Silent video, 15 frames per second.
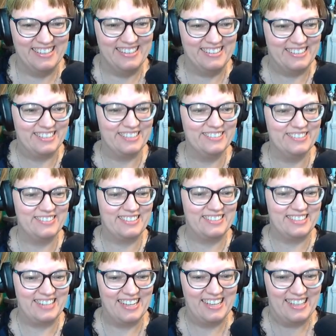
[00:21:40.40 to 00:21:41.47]
Do
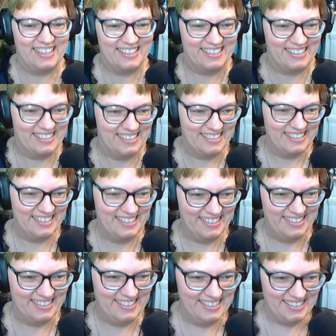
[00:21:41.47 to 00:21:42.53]
tell.
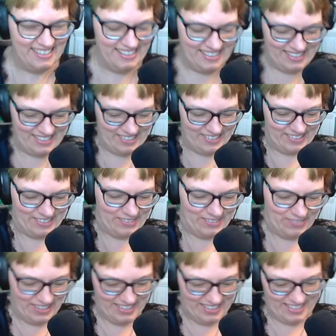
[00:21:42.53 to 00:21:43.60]
Like
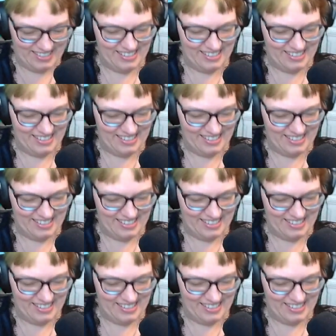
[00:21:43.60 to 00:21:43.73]
what?